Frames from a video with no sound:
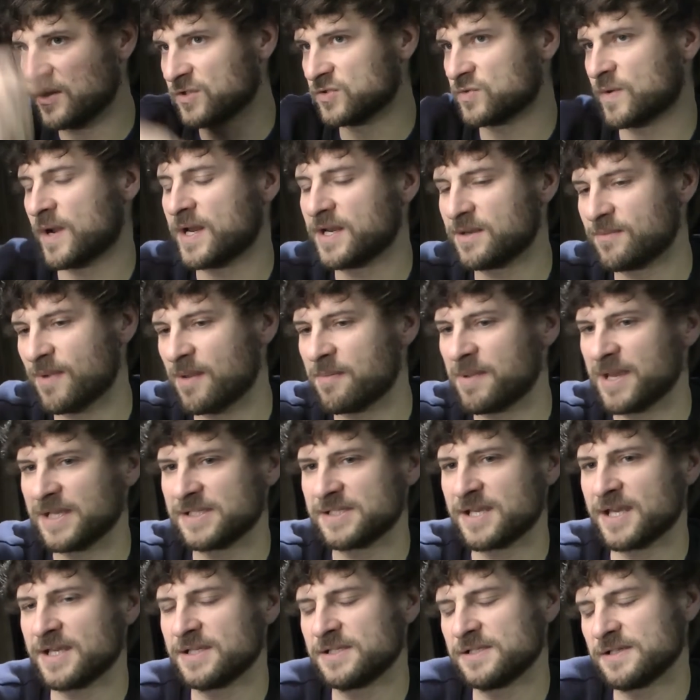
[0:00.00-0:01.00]
It goes right into my
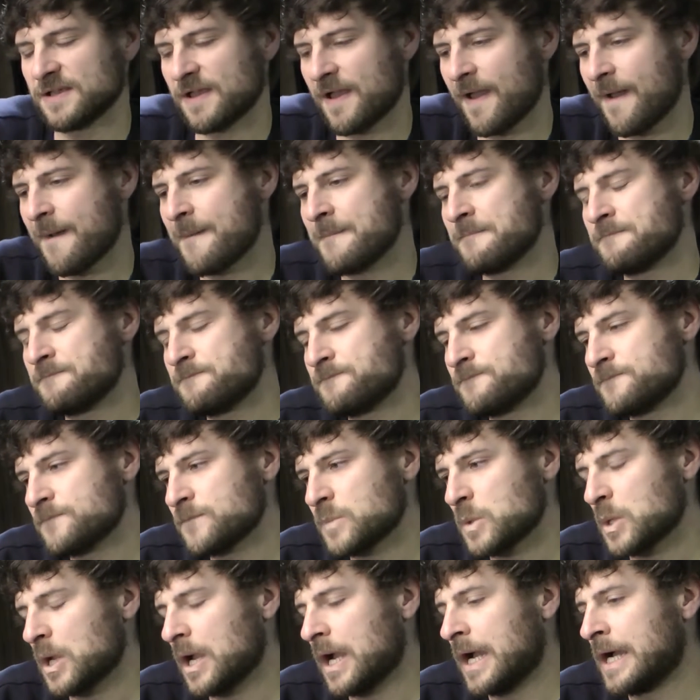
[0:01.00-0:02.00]
bass case.
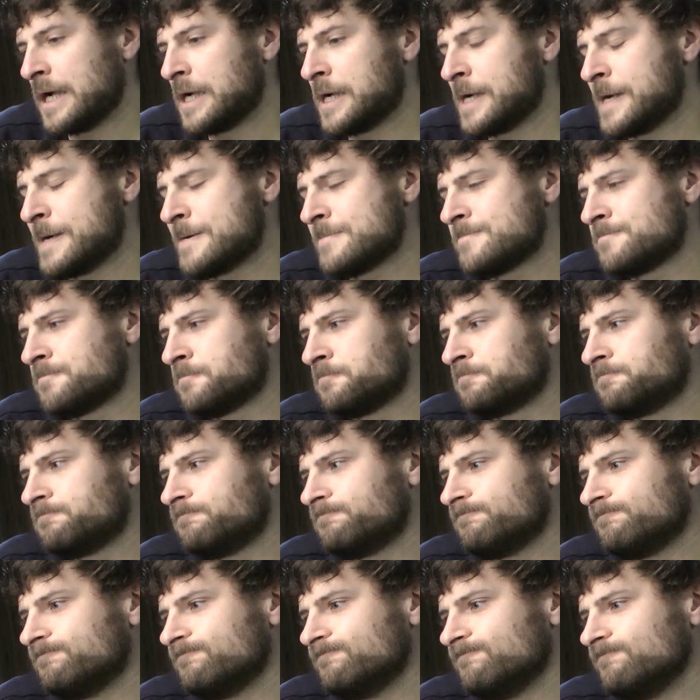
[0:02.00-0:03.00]

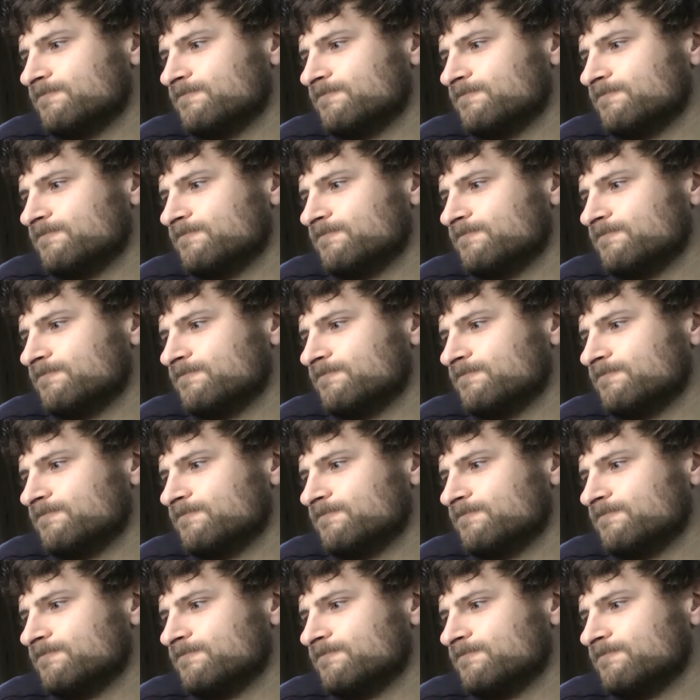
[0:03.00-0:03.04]
Um,